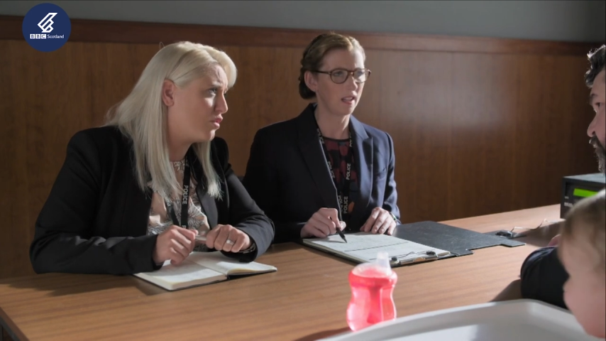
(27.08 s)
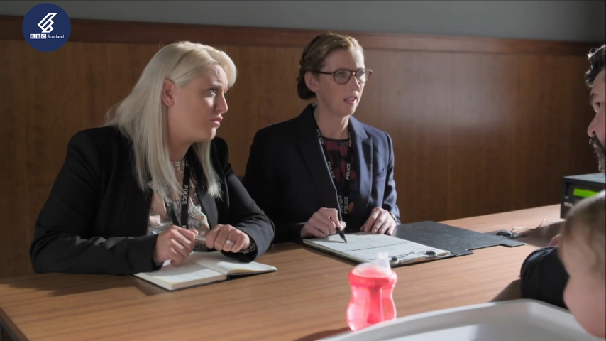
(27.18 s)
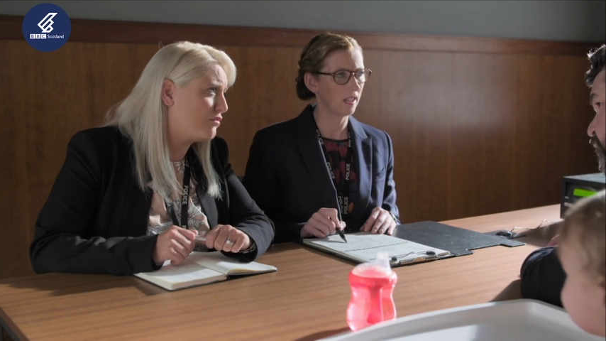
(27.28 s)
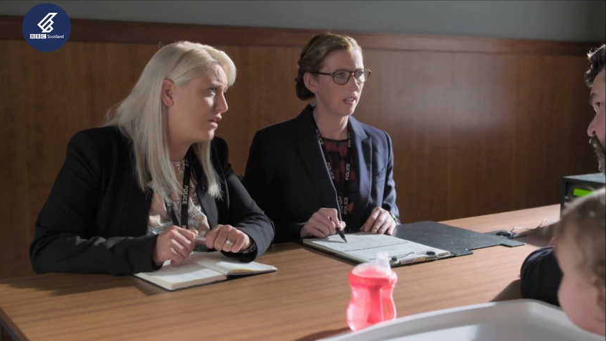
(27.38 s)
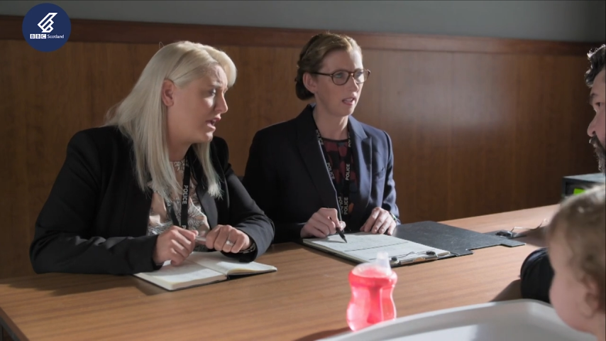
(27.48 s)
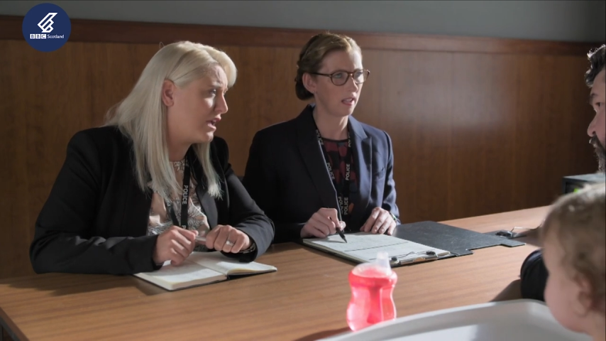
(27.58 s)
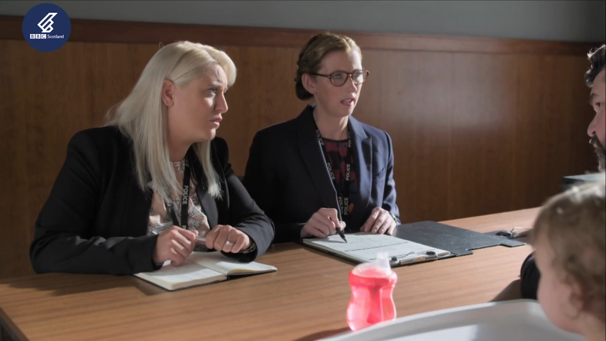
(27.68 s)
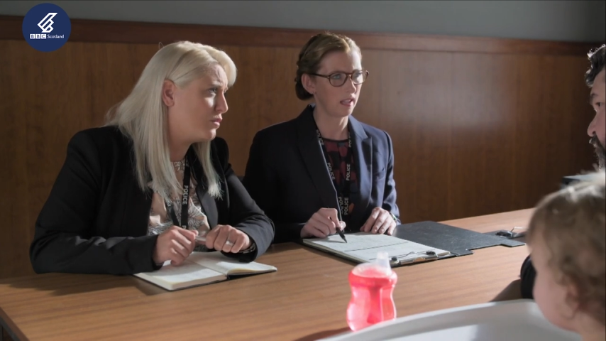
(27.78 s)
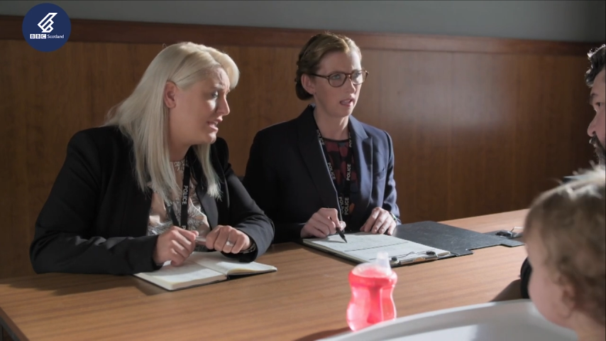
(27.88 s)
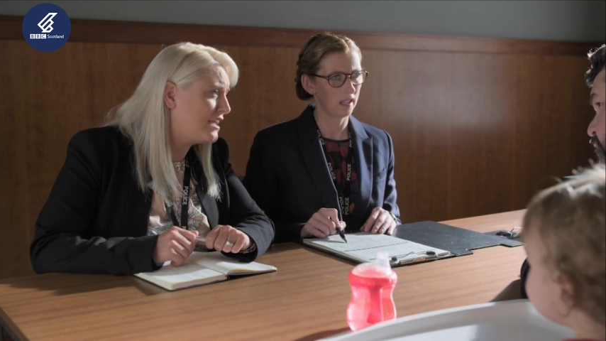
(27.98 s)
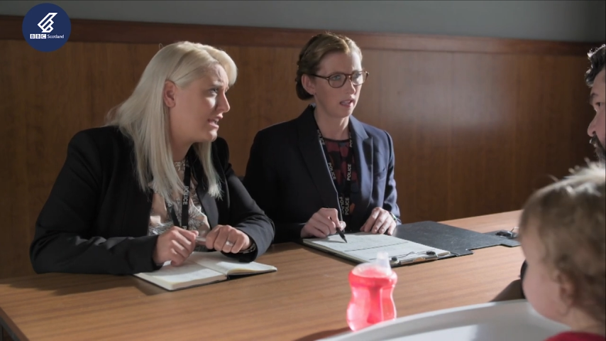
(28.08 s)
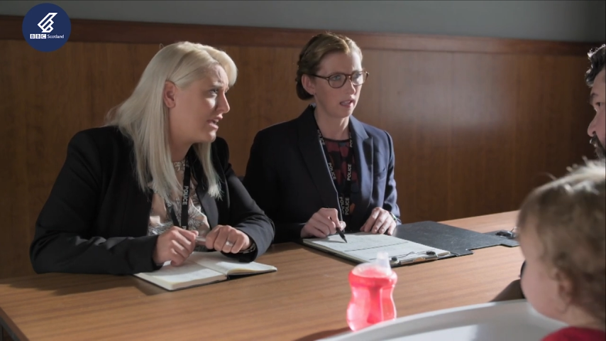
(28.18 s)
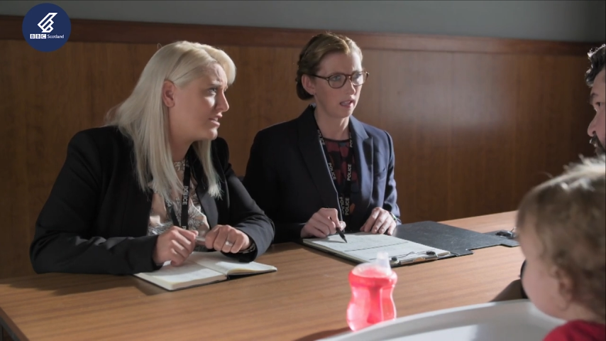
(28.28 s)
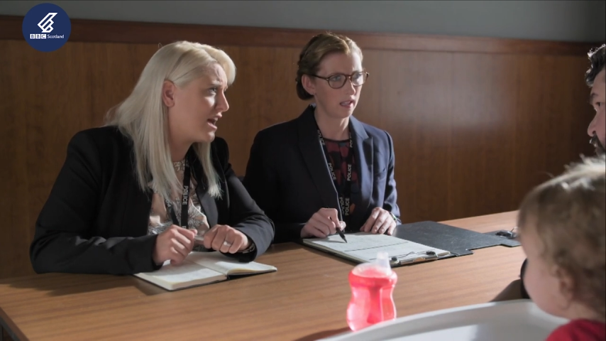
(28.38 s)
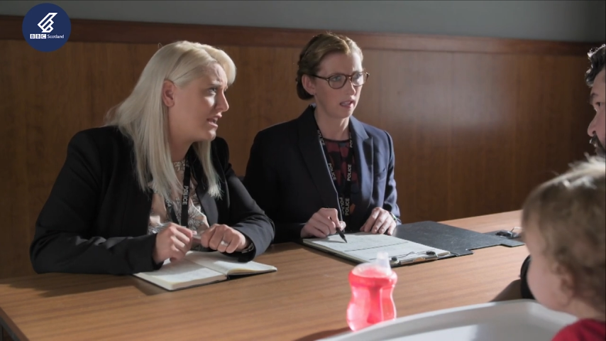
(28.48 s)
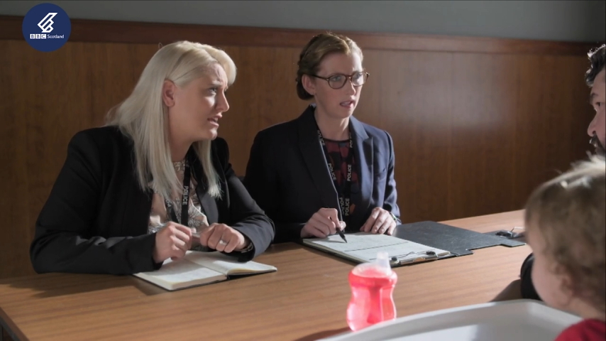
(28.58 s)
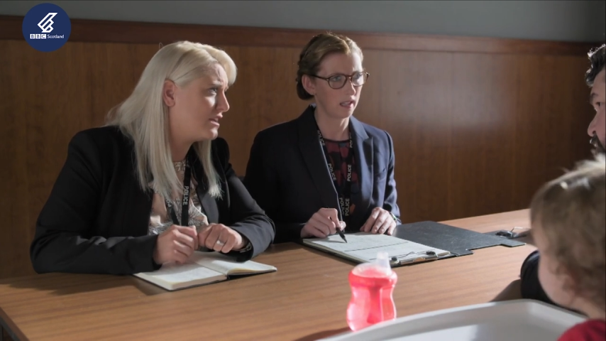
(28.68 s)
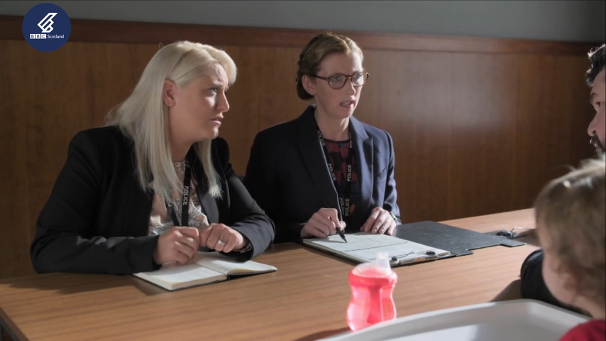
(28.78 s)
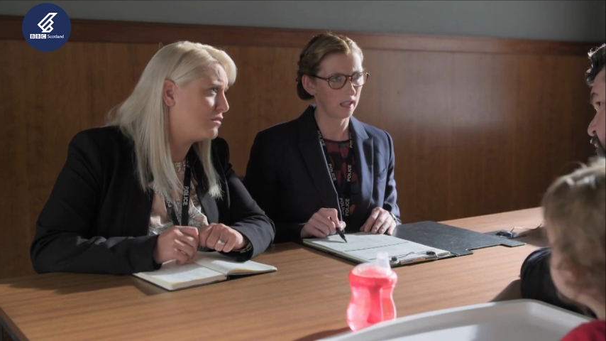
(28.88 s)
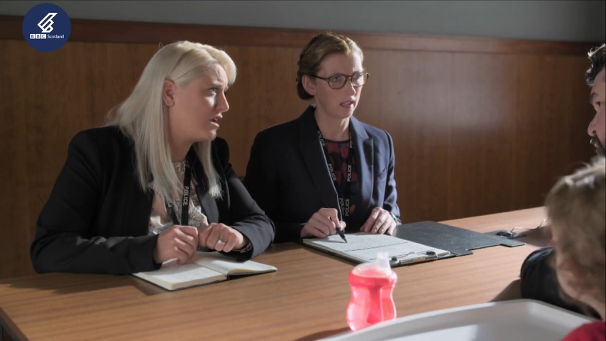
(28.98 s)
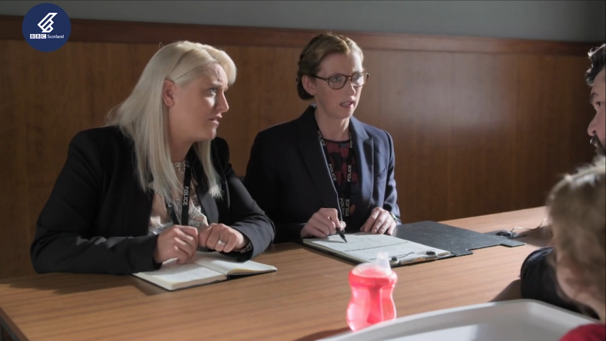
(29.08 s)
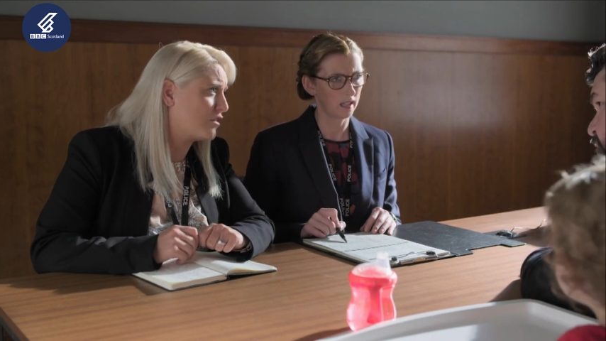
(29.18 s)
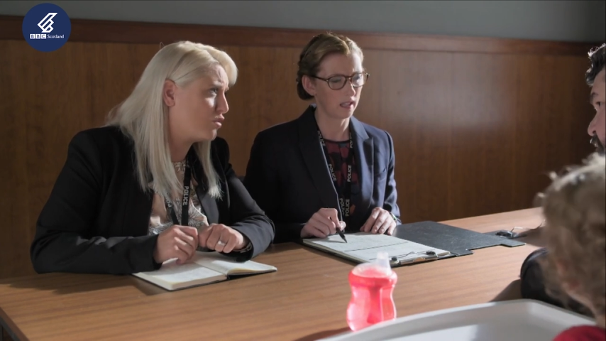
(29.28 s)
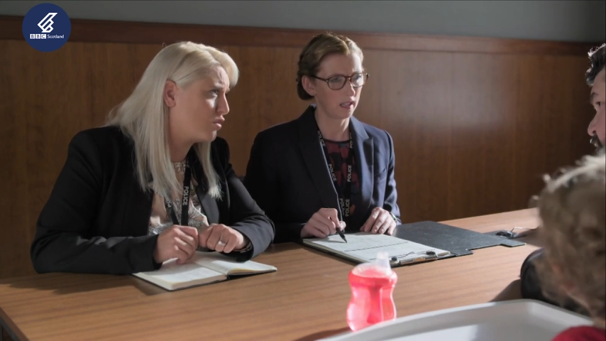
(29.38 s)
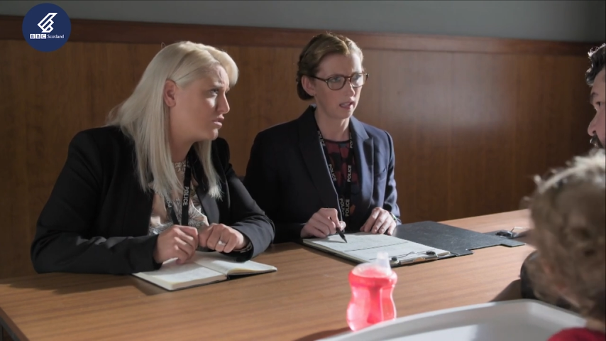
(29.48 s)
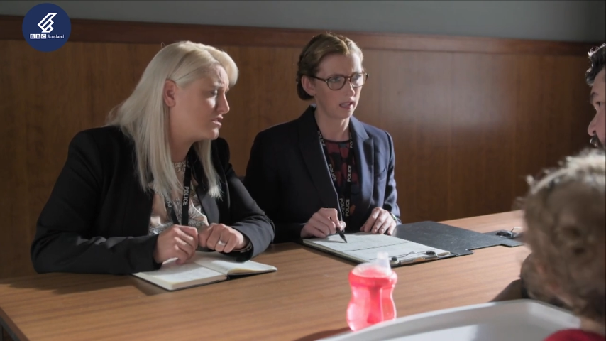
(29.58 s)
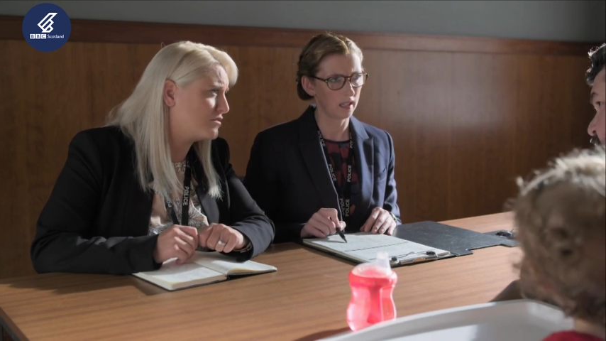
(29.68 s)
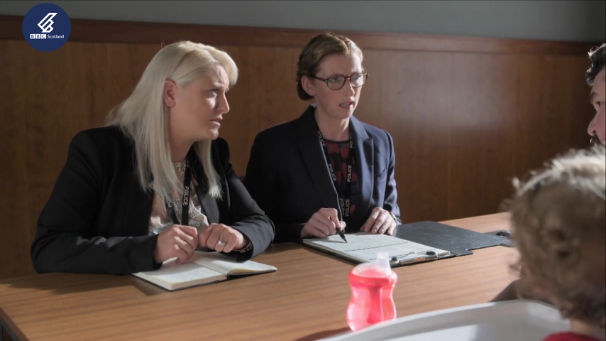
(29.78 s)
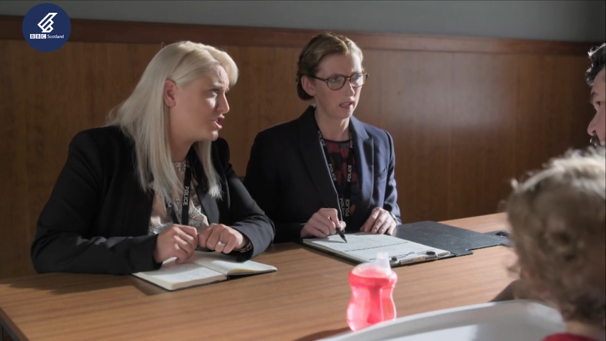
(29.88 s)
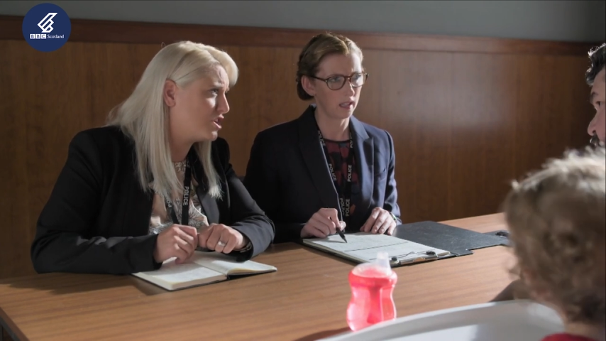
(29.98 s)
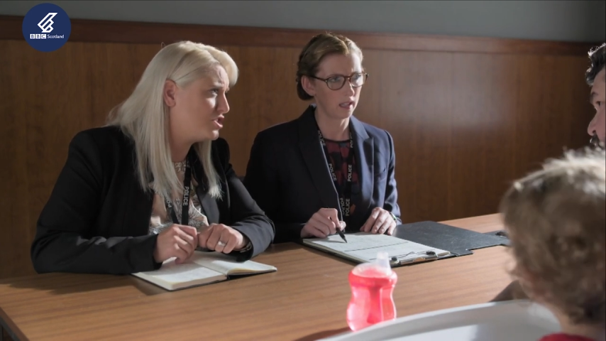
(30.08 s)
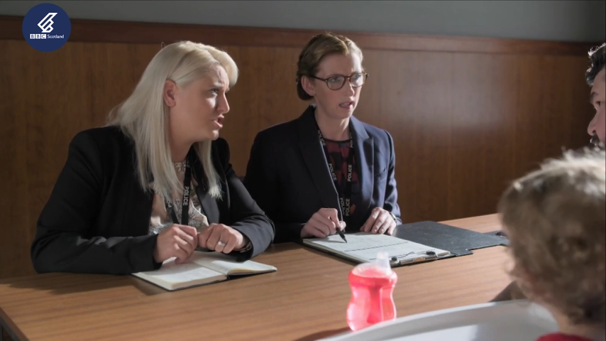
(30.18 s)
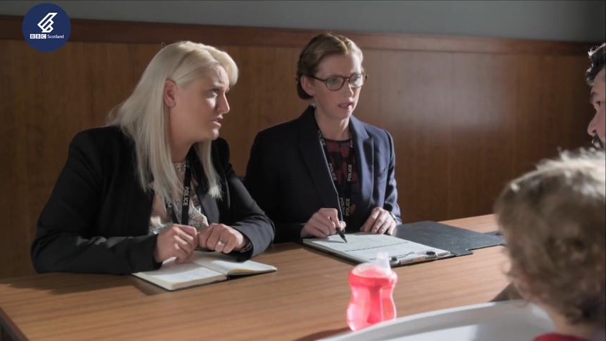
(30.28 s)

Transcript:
Speaker 1: of uh, wee Kevin Hannigan. We have a court order from the judge.